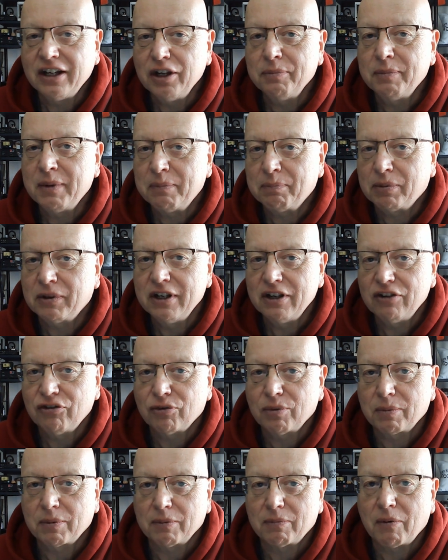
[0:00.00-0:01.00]
I think you'll be
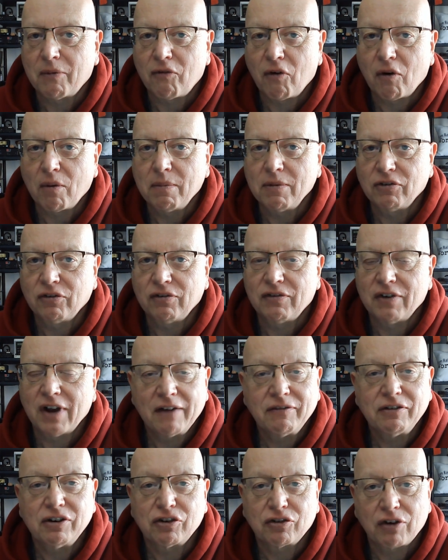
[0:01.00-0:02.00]
pleased with the
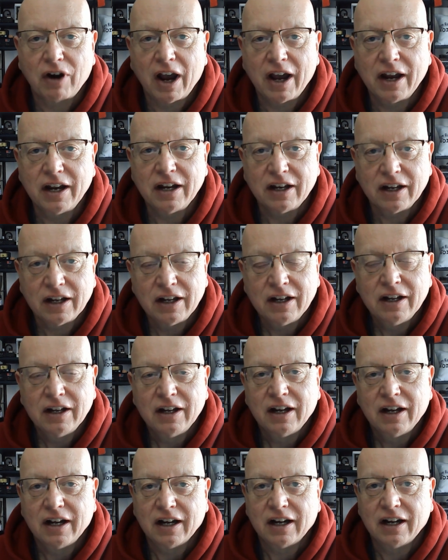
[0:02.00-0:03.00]
performance if you haven't tried it.
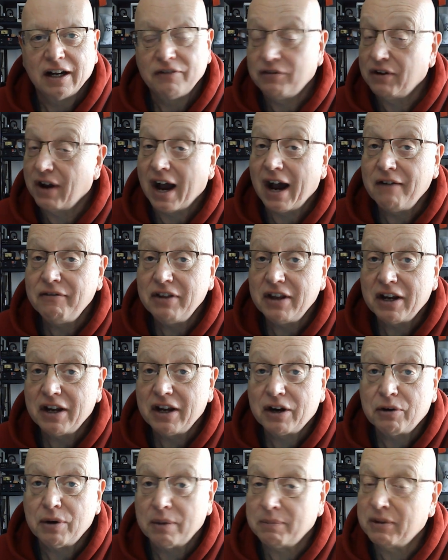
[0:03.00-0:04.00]
Uh, if you
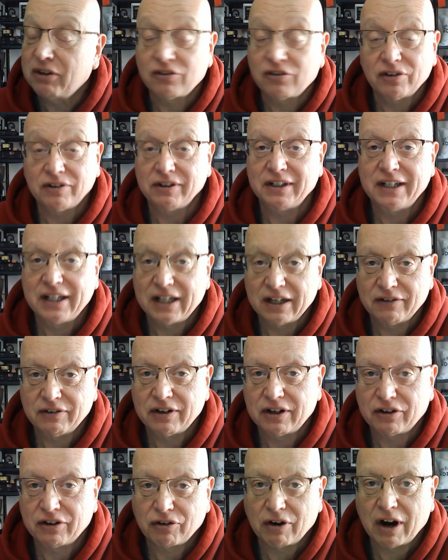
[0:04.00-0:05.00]
have the equipment, certainly
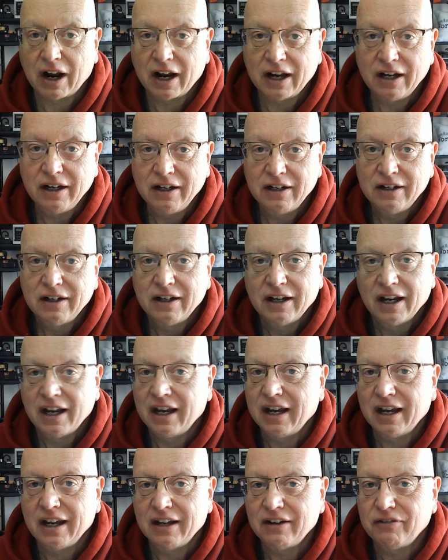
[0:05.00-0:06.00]
give it a try.
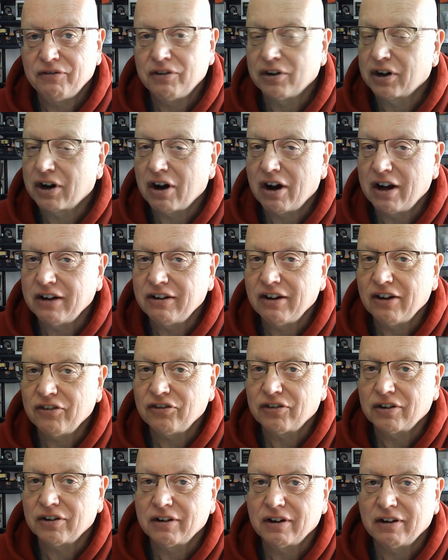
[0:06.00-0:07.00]
And if you're a
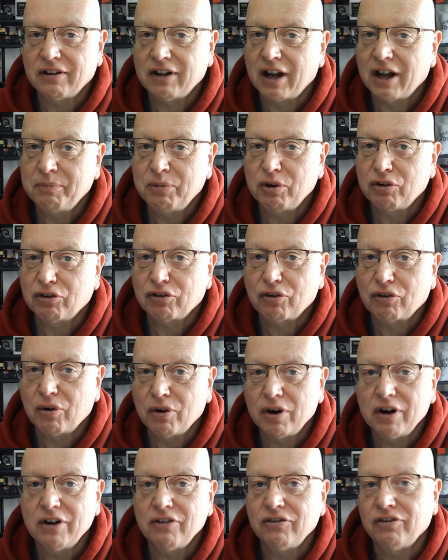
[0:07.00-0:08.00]
contester, it'll up your
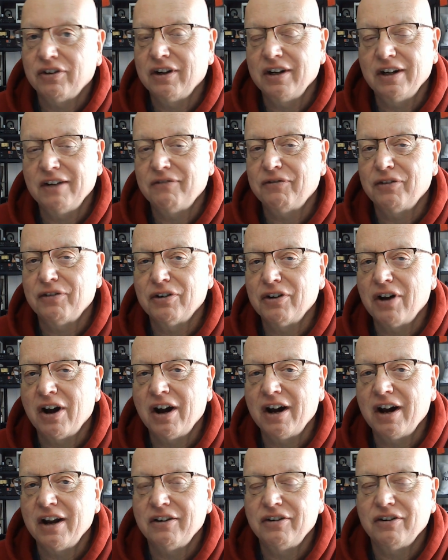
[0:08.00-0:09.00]
scores. And if you're
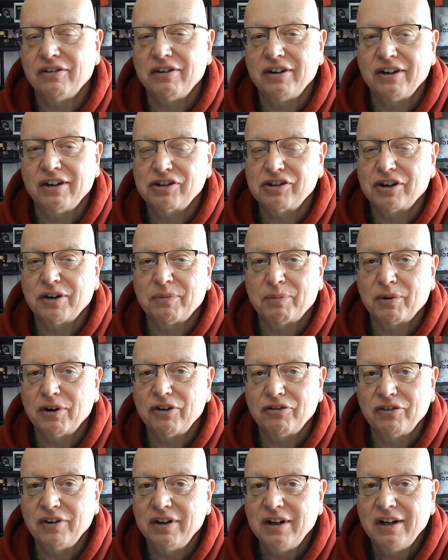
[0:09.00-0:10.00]
not and you're a digital
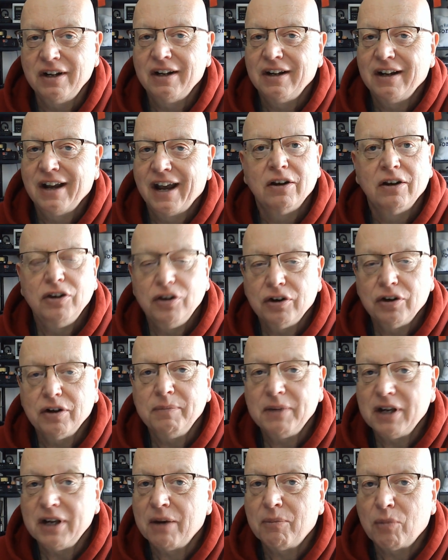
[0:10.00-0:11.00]
person, you
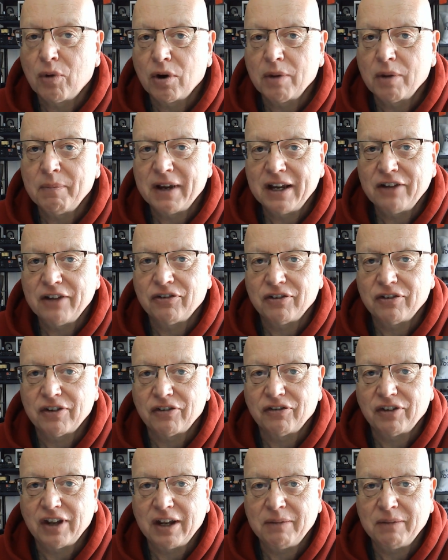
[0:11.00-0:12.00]
can be on more bands
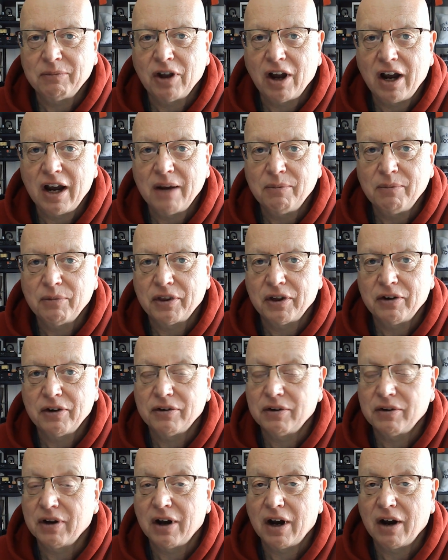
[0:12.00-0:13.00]
at the same time
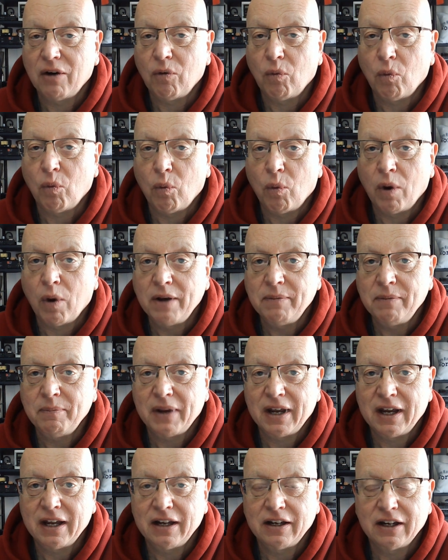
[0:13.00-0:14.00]
without
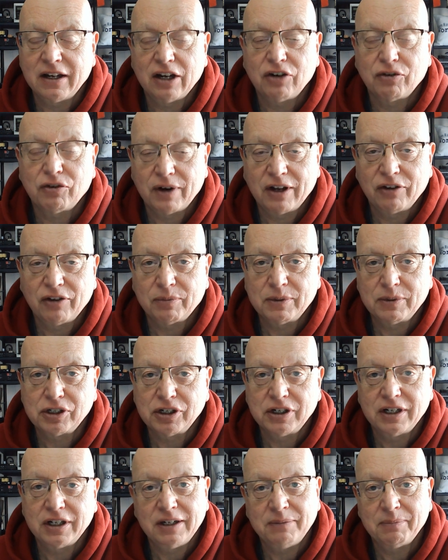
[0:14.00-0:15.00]
one band
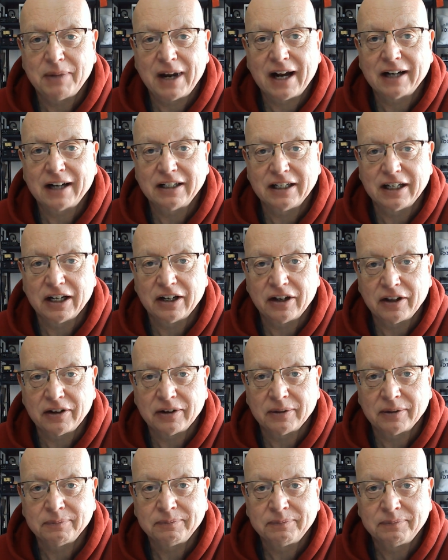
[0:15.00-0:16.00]
transmission impacting
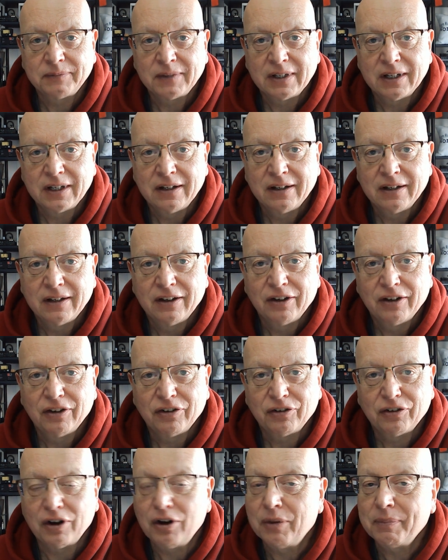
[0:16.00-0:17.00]
another.
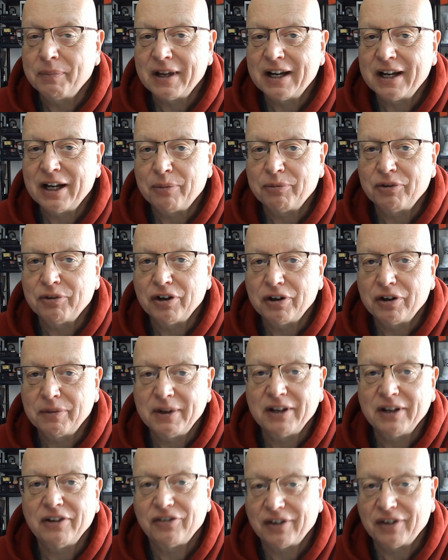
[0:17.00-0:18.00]
So I hope that helps you
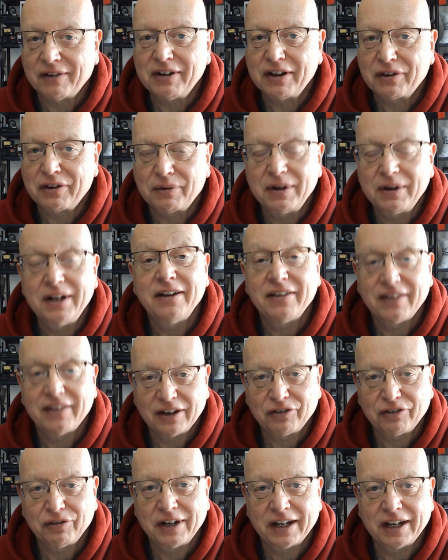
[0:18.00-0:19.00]
out a bit. 73,
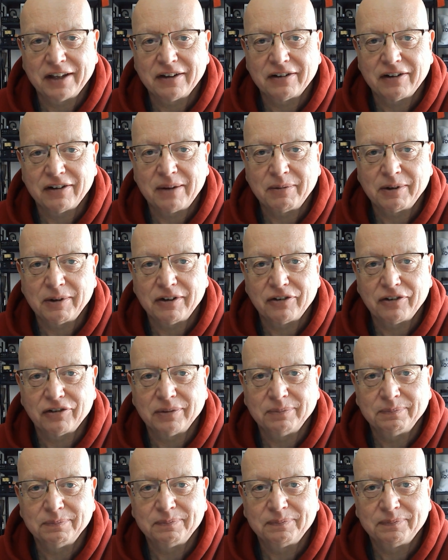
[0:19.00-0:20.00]
thanks for taking the time to
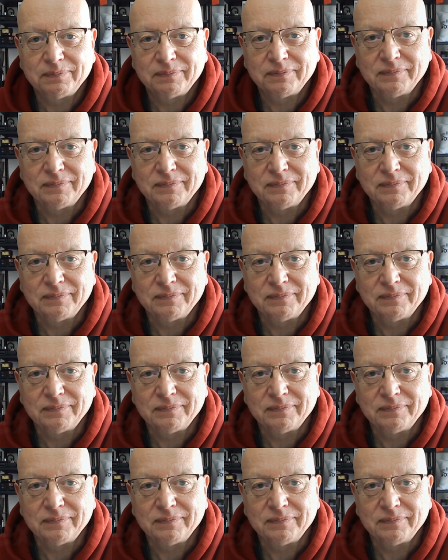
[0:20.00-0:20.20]
listen.